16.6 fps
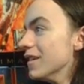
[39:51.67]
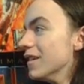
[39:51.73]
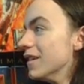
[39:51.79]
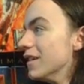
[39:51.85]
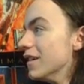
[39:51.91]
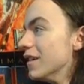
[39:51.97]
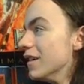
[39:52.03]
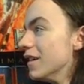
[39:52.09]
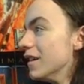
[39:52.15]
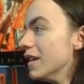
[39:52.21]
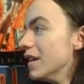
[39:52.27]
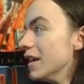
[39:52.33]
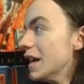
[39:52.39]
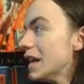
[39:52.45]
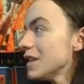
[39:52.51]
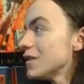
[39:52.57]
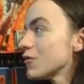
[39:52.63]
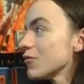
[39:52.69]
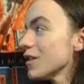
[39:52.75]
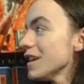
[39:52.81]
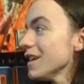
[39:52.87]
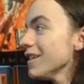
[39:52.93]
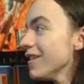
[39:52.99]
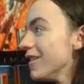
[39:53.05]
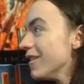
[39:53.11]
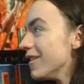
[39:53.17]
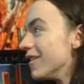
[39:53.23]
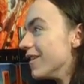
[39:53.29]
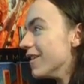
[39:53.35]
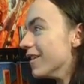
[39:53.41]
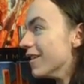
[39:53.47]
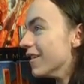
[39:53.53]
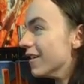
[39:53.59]
It's real!
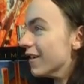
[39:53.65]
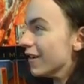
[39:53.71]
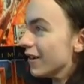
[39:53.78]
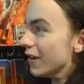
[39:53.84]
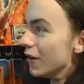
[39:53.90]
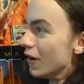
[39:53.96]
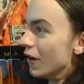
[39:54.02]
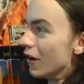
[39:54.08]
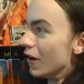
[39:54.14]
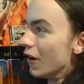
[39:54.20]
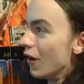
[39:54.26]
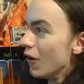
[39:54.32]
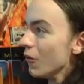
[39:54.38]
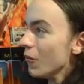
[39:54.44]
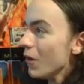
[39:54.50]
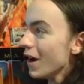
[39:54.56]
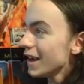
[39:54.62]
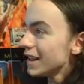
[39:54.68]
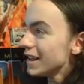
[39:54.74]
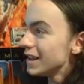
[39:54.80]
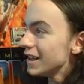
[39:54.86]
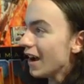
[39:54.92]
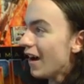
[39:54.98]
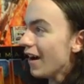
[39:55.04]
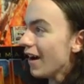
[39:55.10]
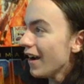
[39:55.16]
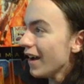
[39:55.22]
Oh my god!